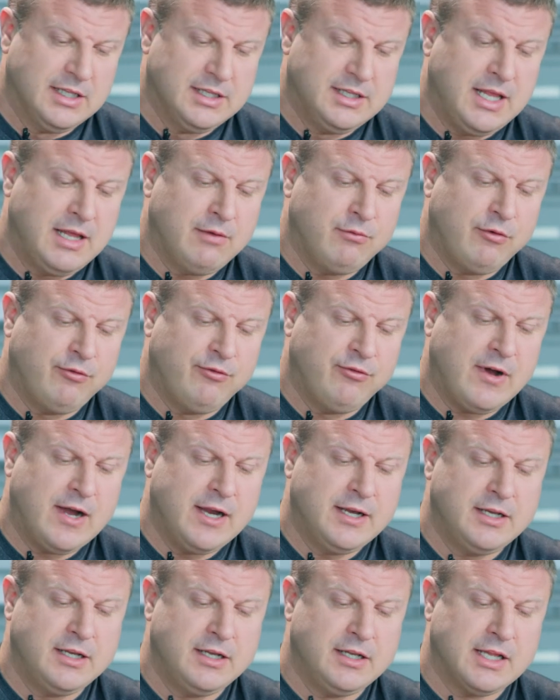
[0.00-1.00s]
They were
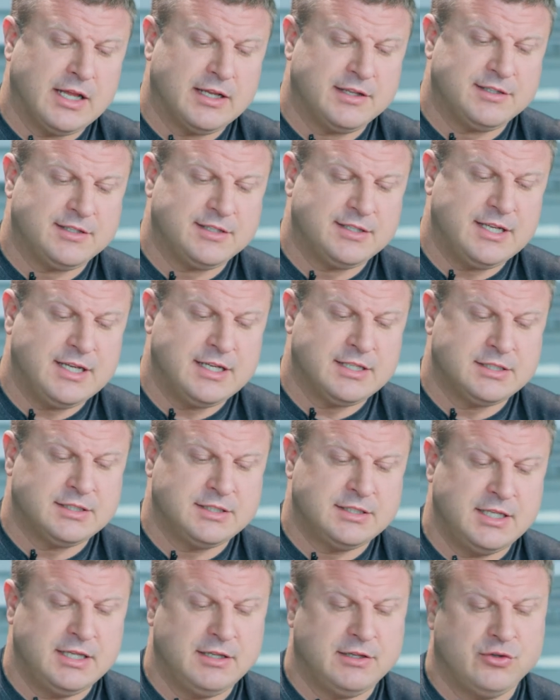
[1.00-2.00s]
finding that
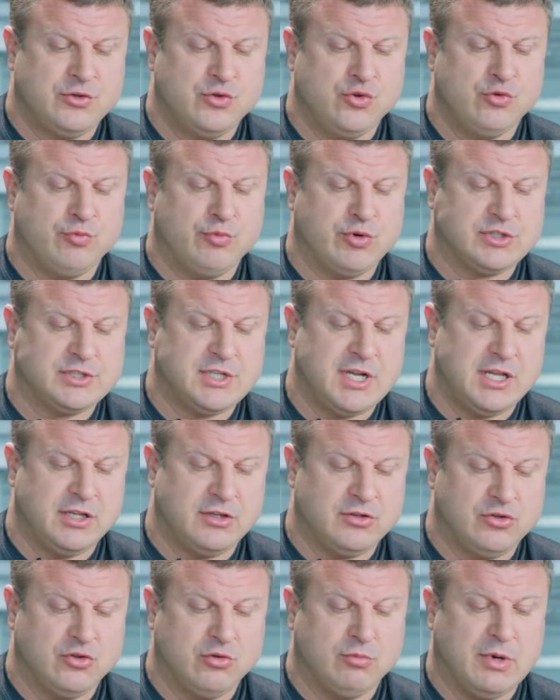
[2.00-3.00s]

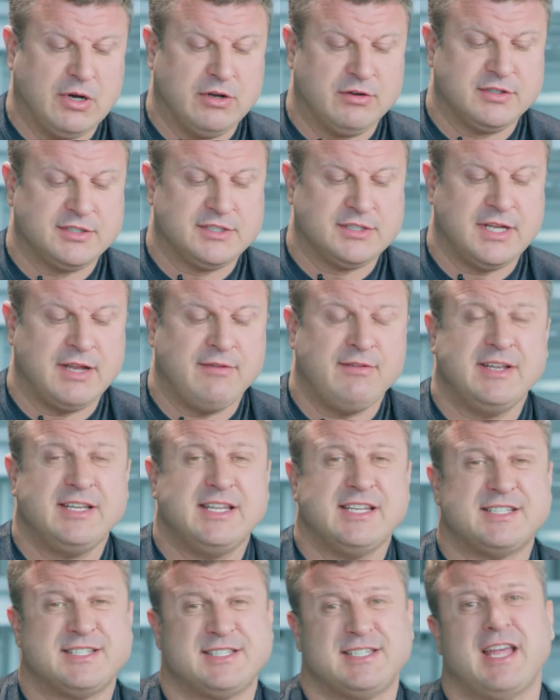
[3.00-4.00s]
62% to about
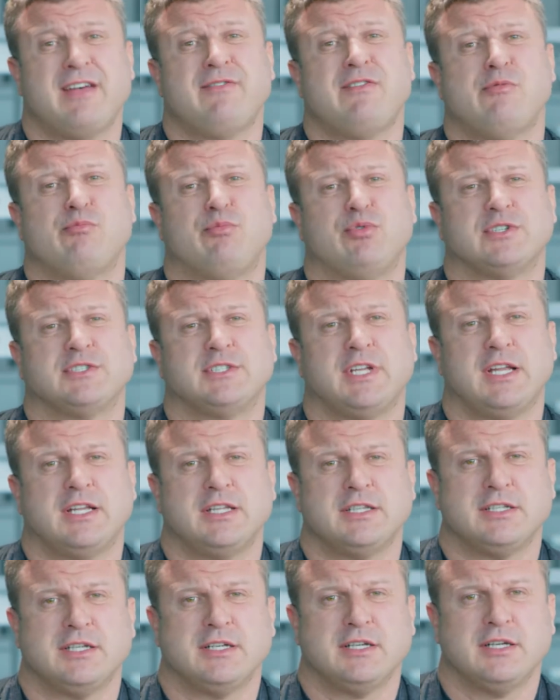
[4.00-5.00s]
77%